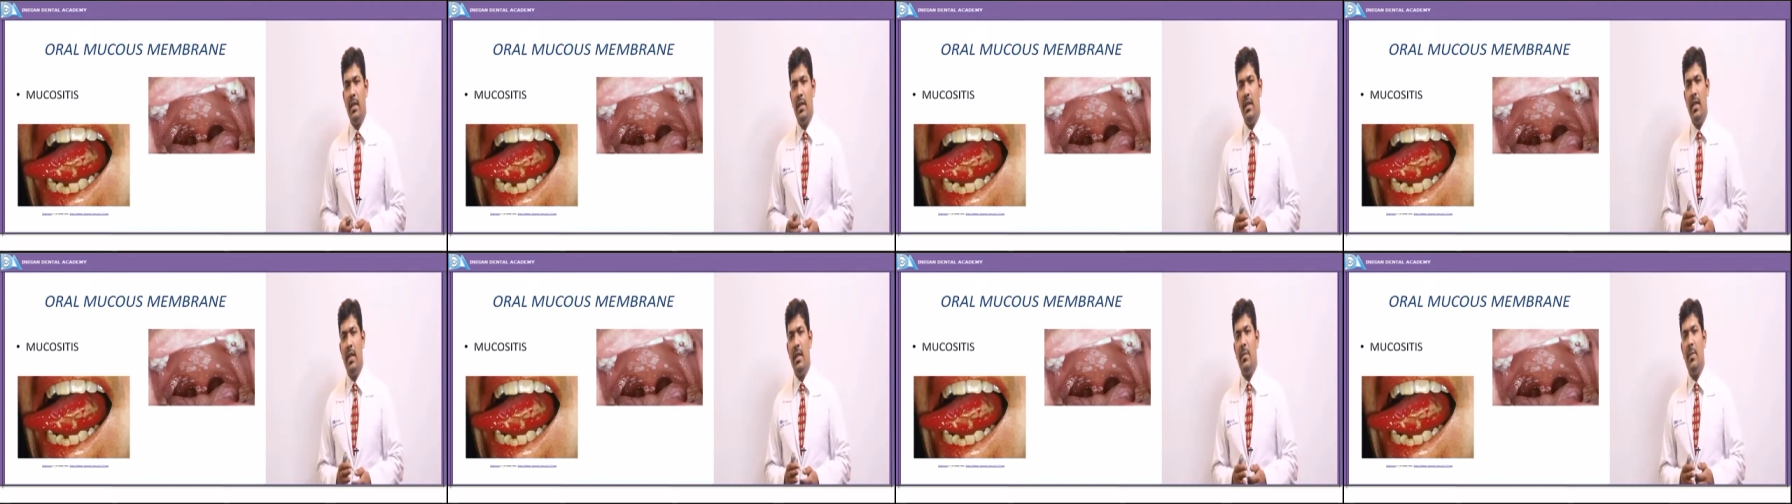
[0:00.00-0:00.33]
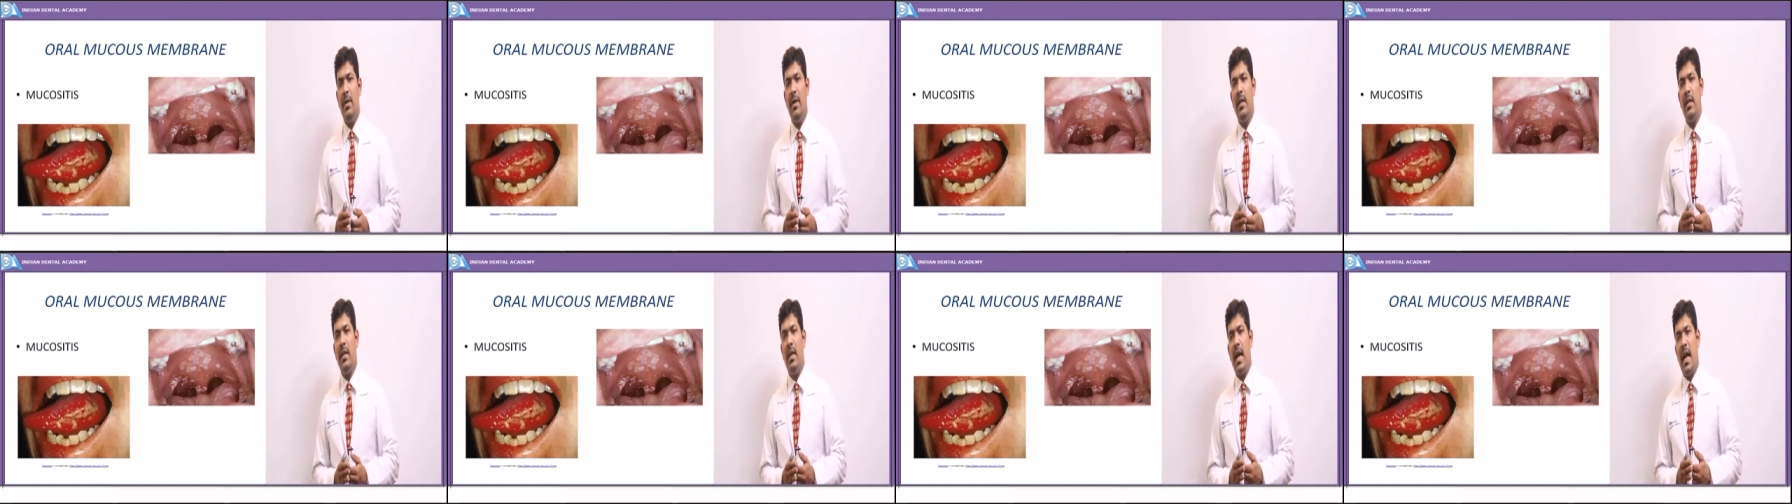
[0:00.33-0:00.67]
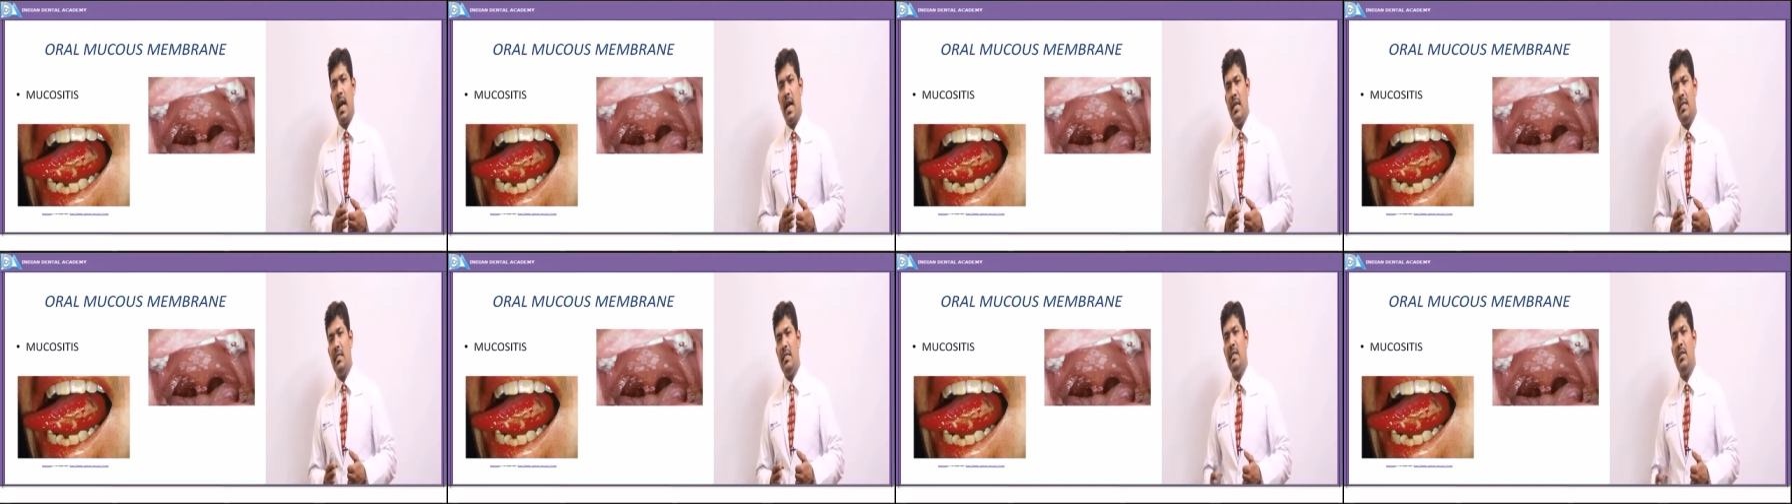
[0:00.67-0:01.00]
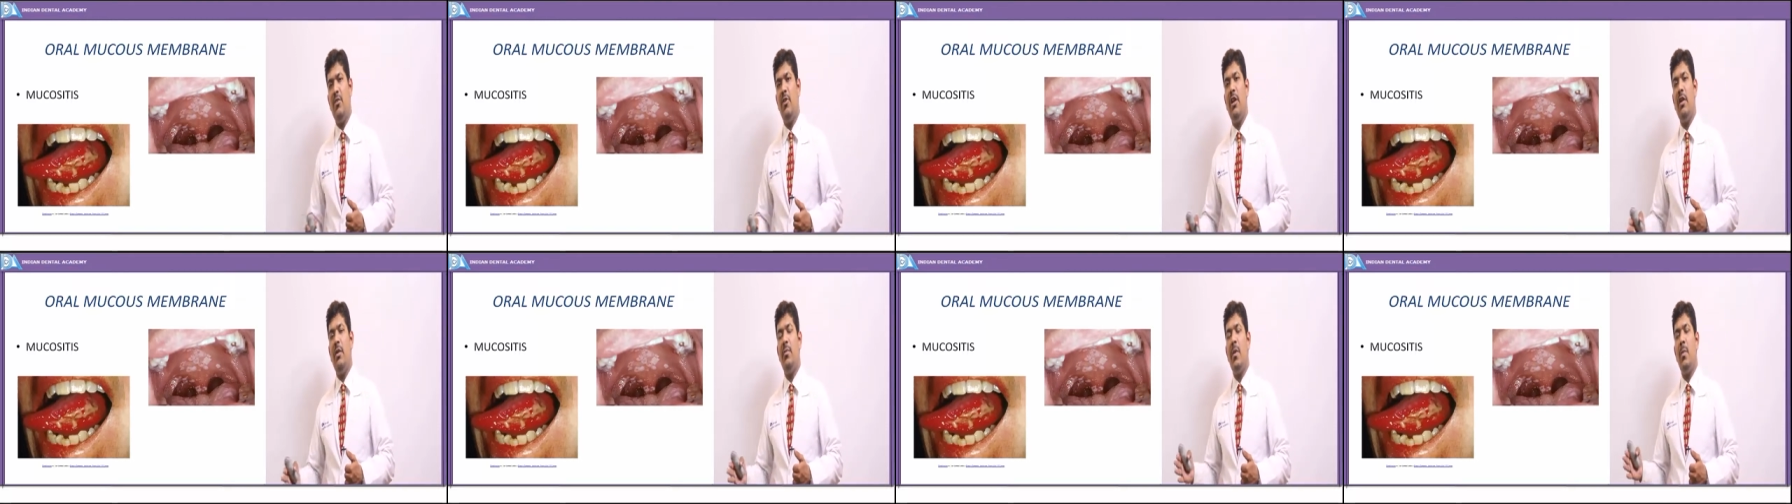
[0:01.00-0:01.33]
Thereby, as the
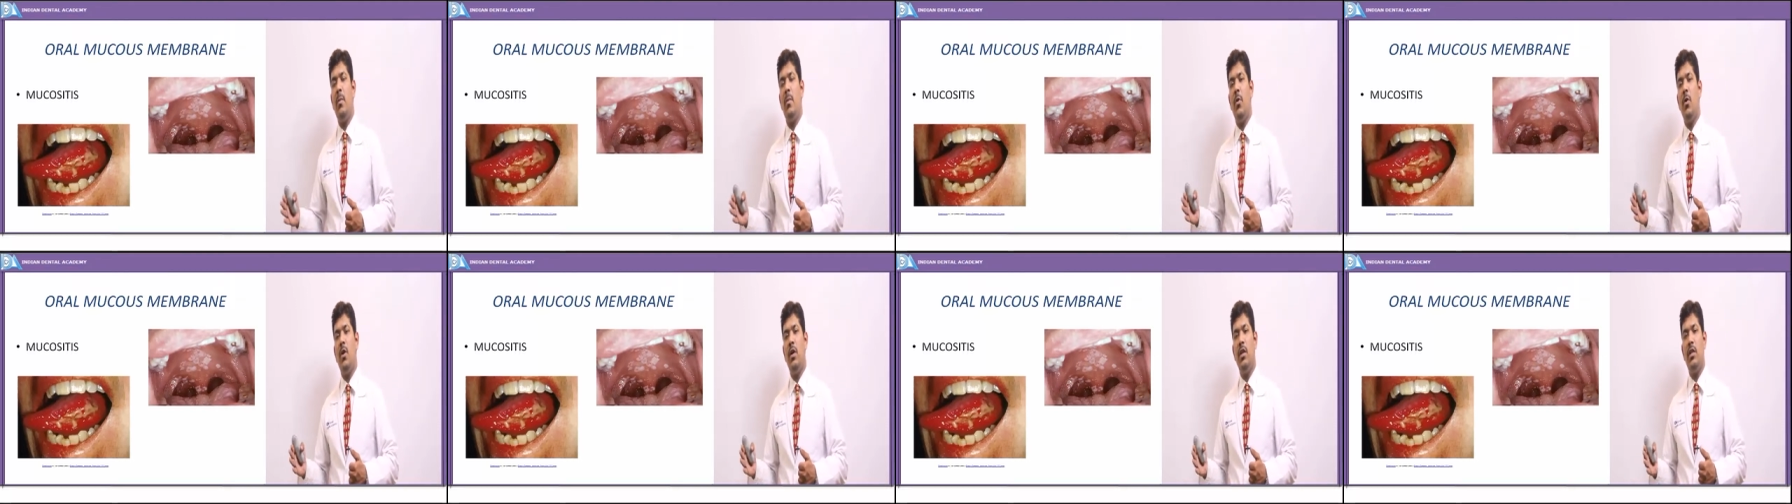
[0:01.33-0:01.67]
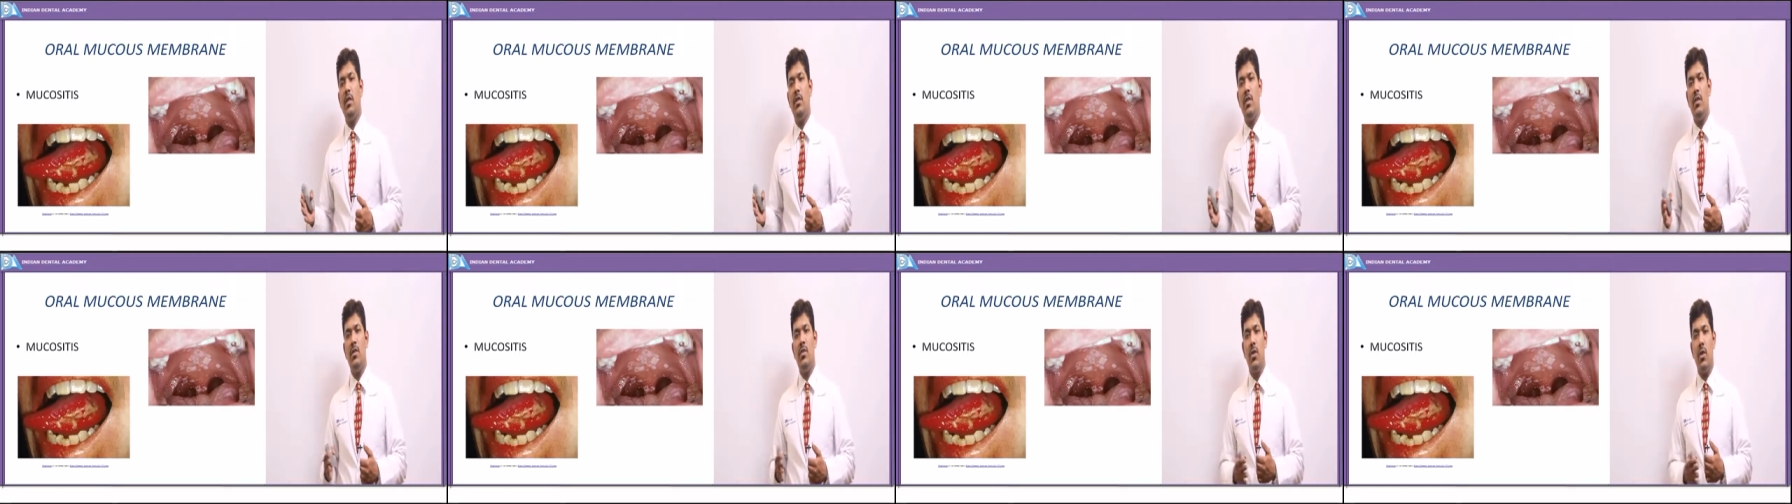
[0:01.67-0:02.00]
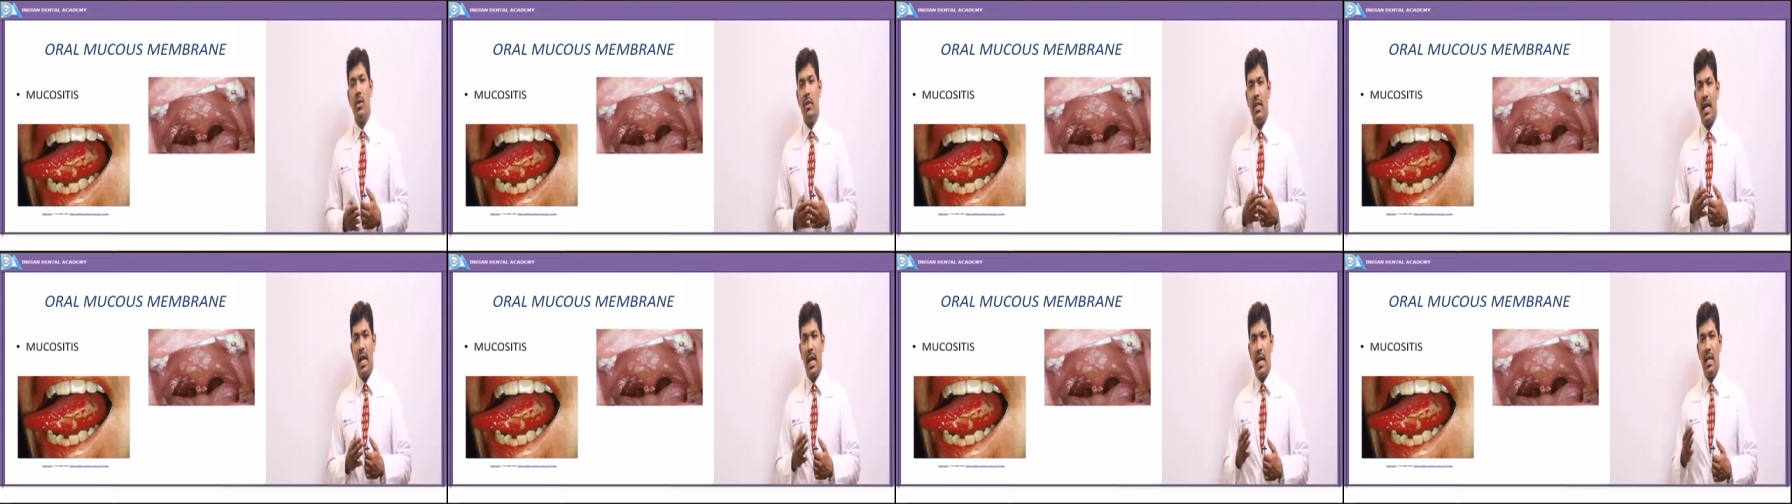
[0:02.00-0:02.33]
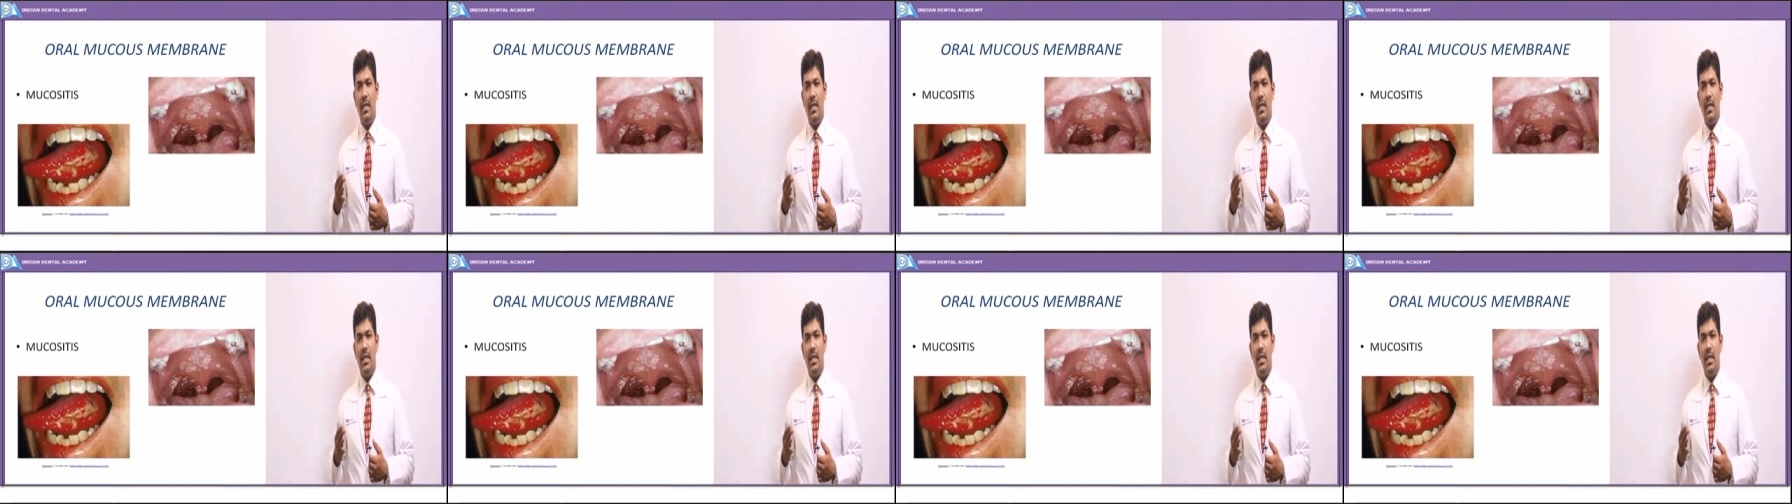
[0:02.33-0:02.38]
treatment progresses or the,